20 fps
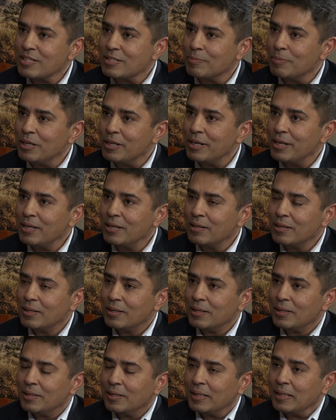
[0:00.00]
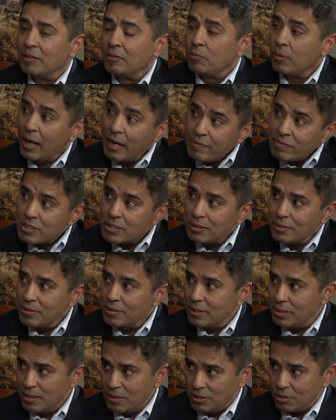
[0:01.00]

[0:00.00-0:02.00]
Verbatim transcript: feasibility, drive certainty?